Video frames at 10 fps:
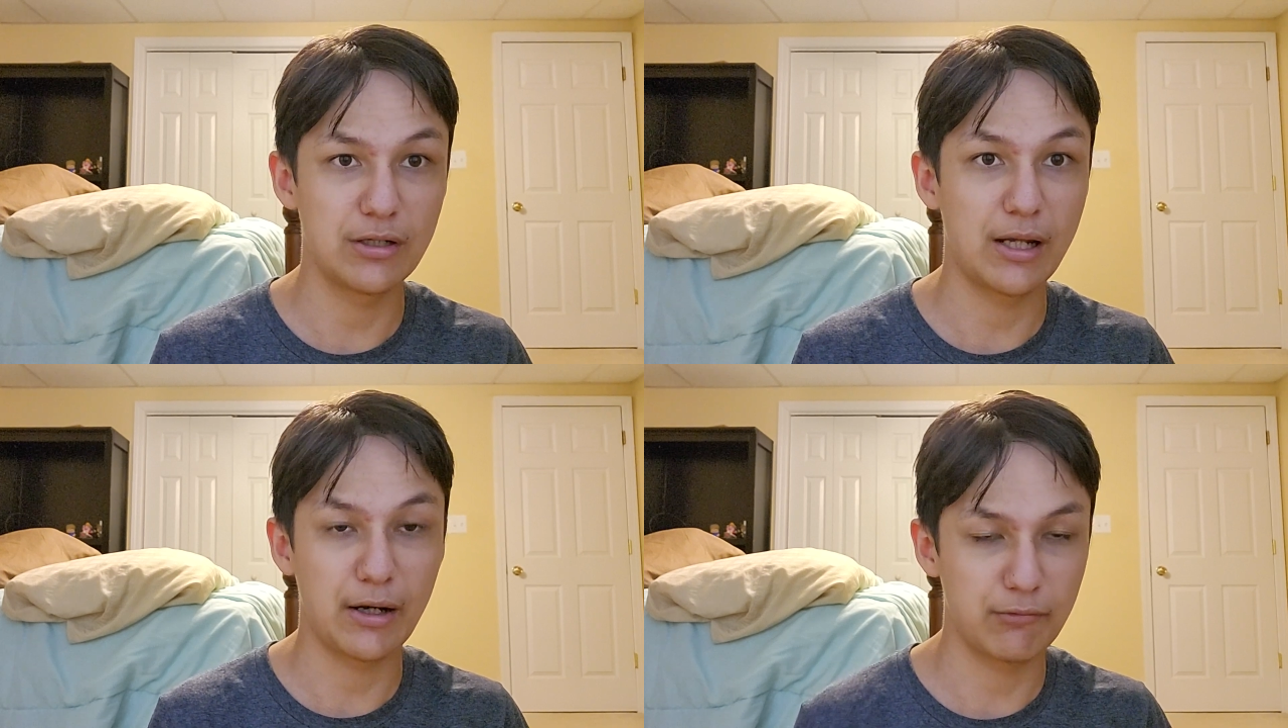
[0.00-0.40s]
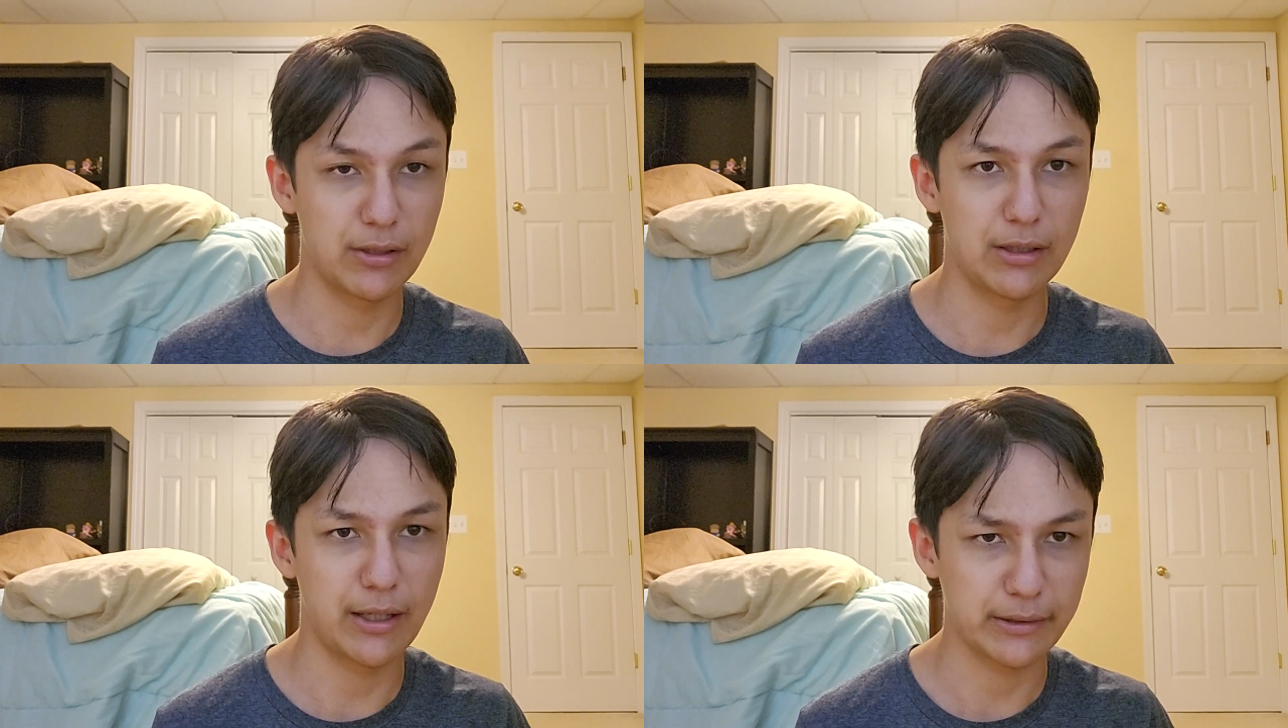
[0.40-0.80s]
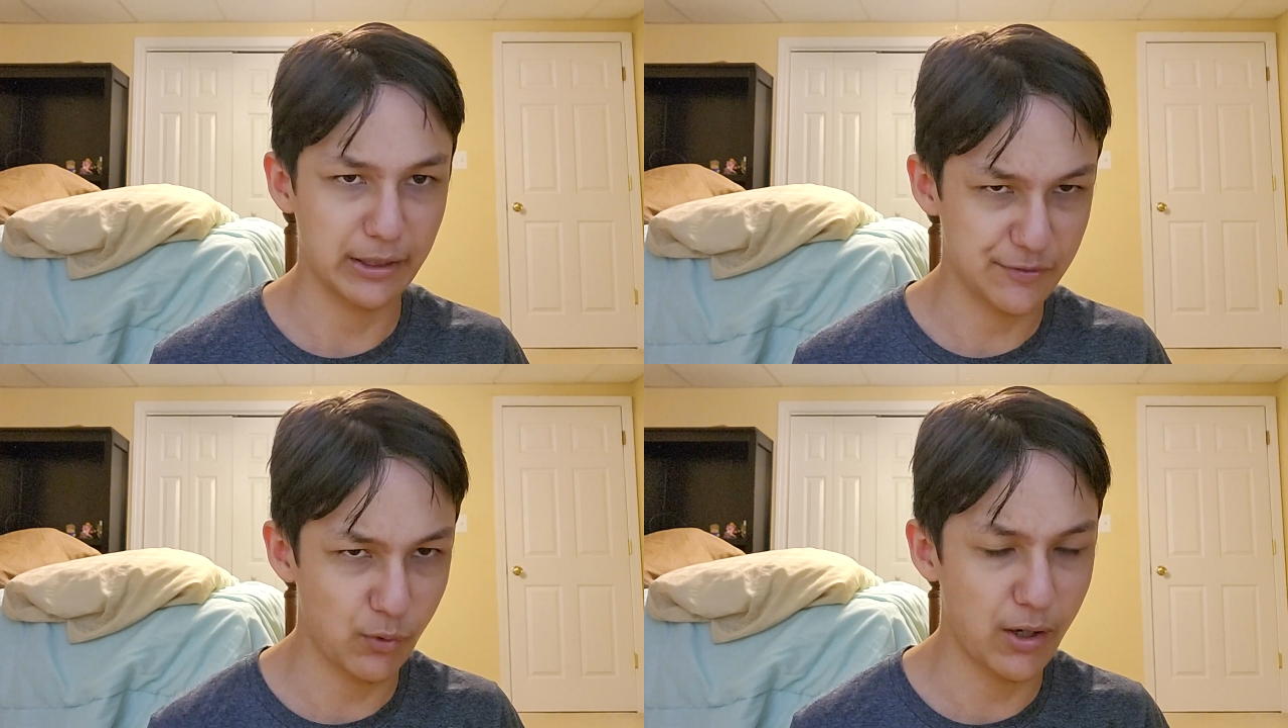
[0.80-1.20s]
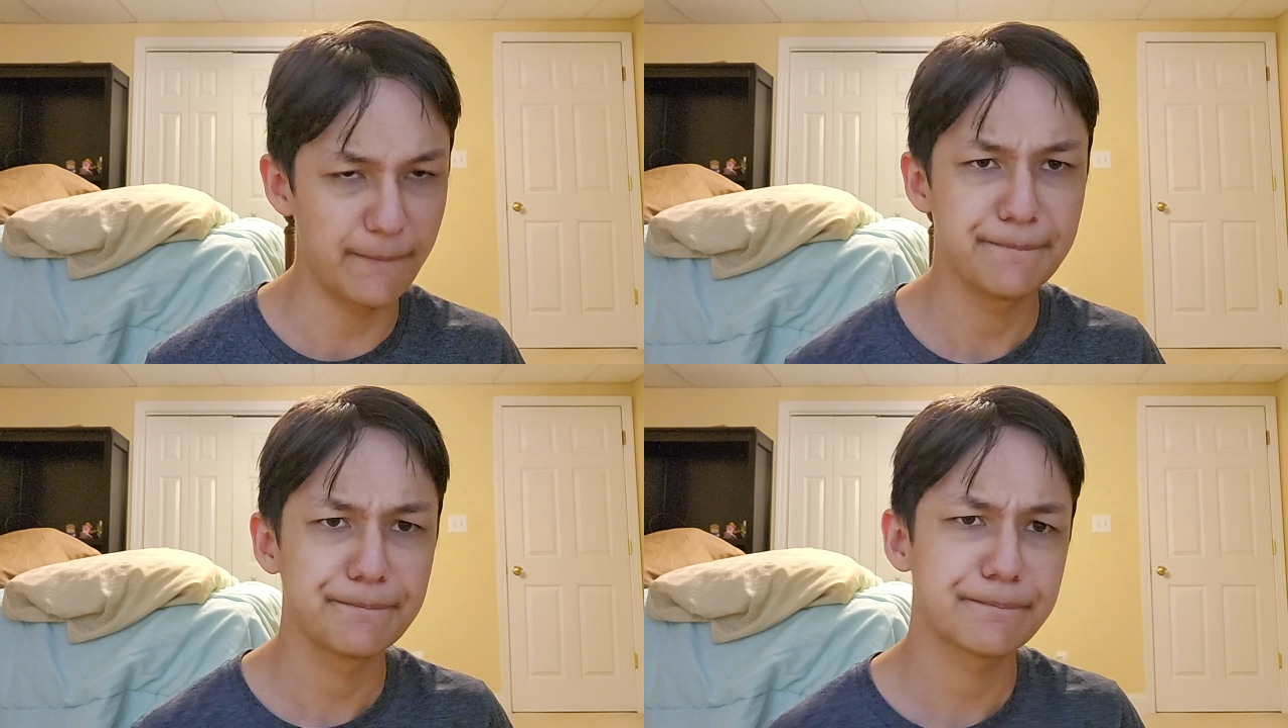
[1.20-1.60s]
and I really like that as
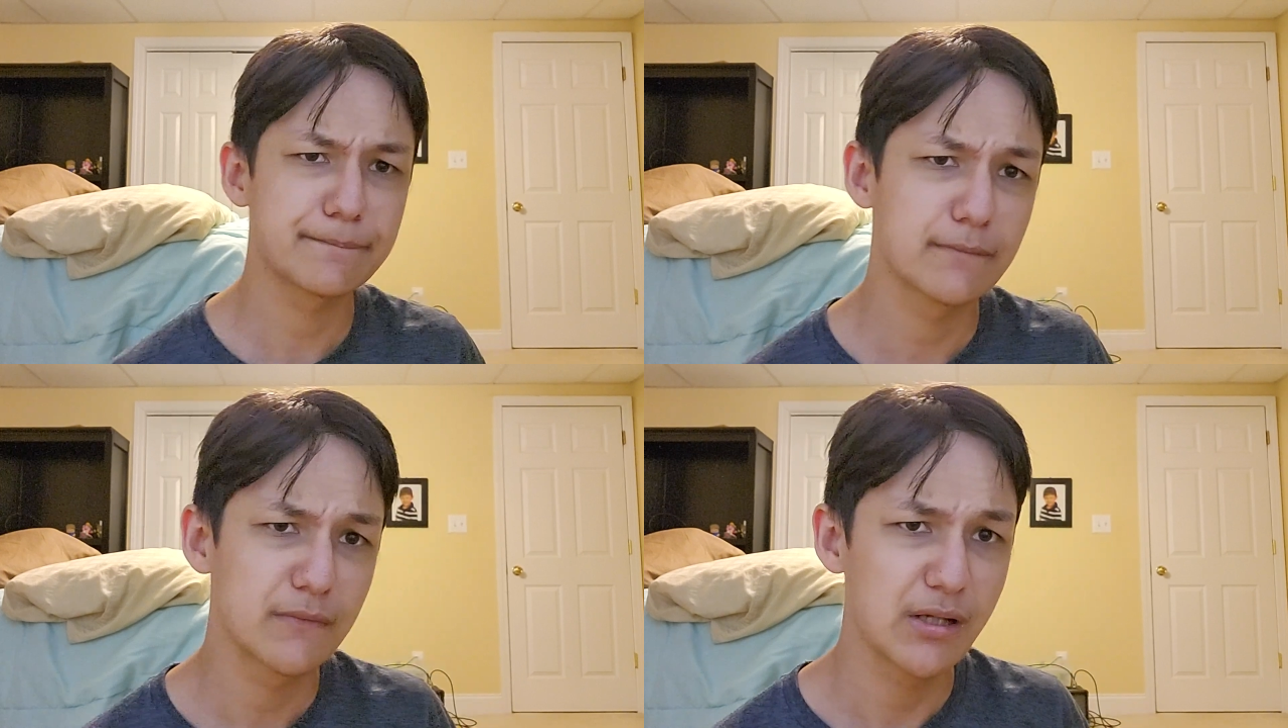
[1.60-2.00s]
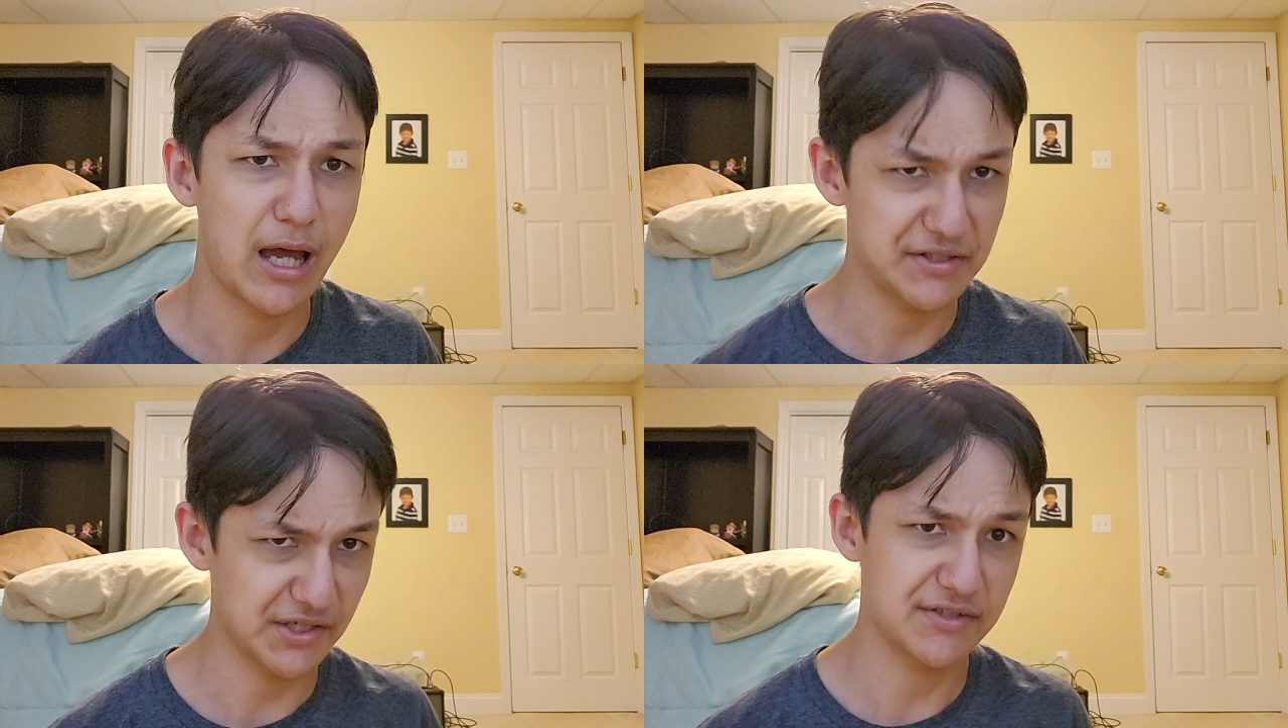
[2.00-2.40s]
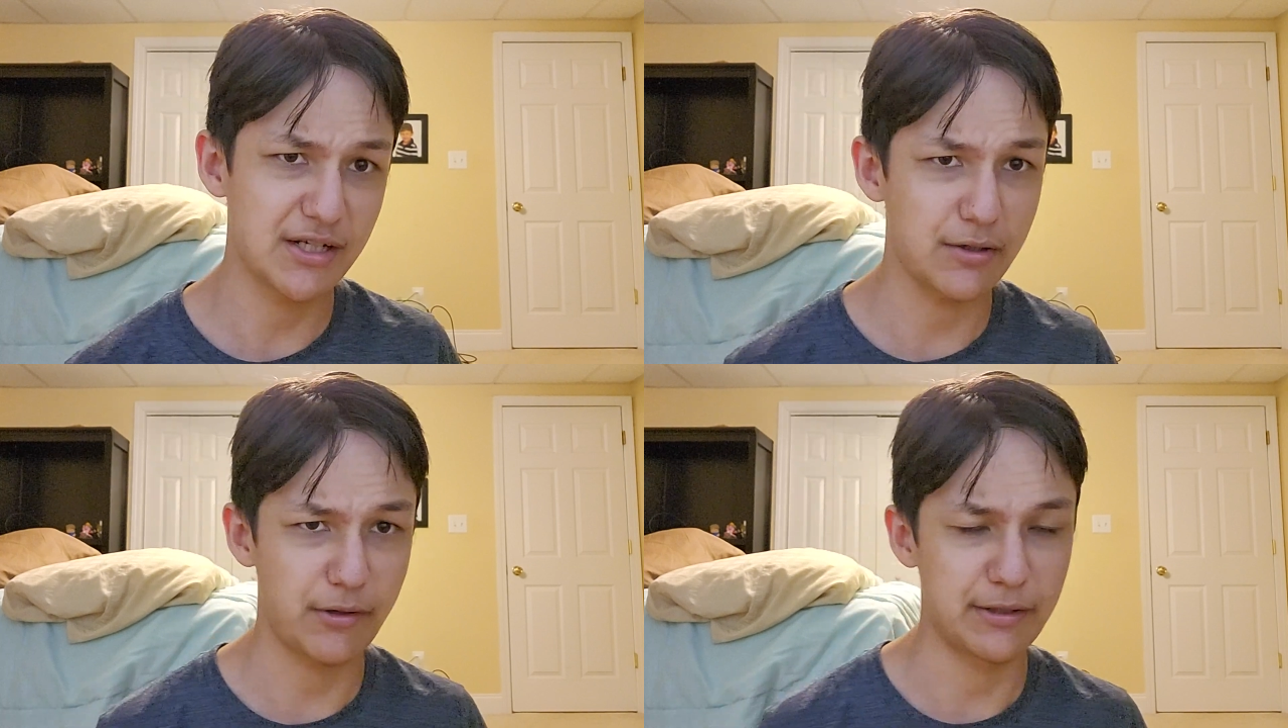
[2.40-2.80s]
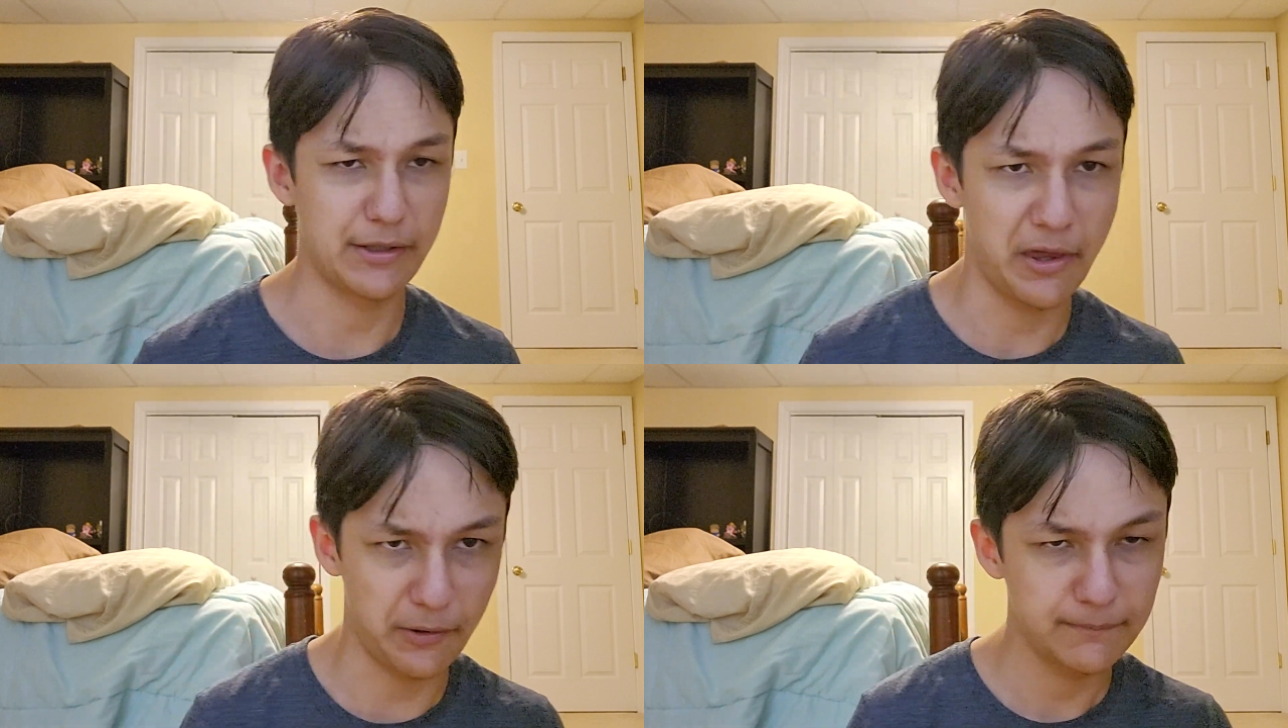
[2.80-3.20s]
well. As I said already,
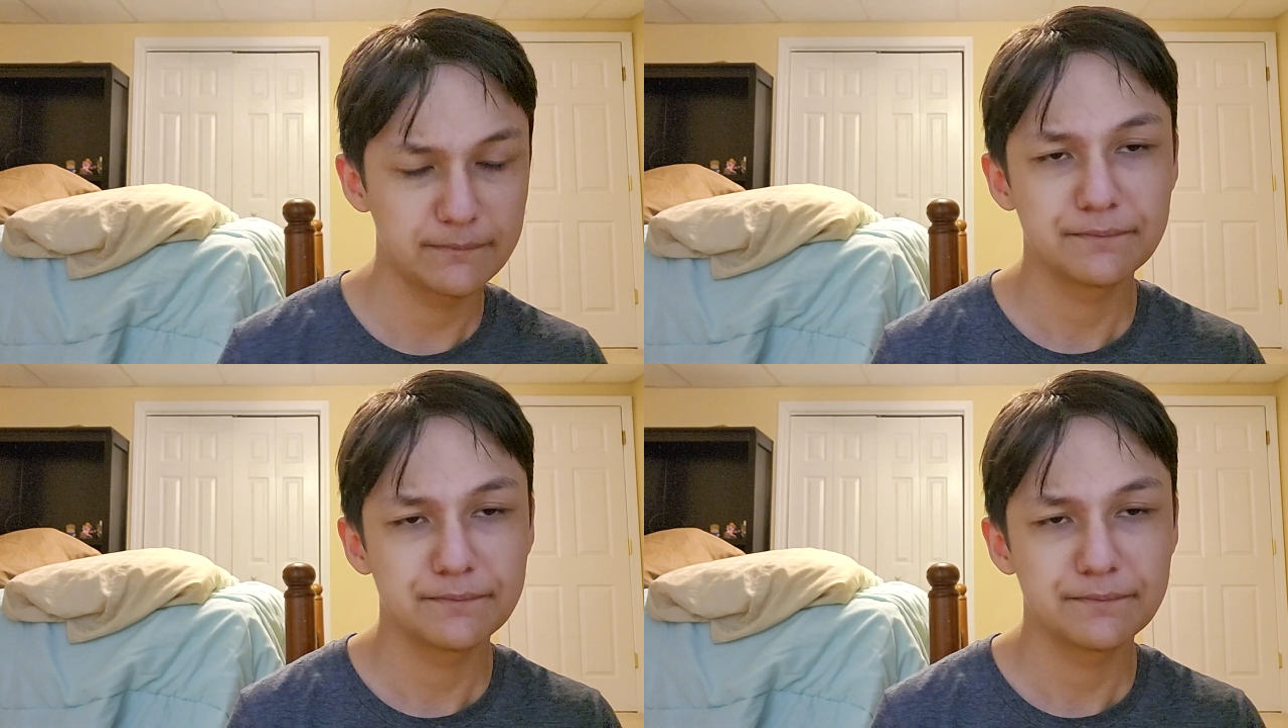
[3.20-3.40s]
though.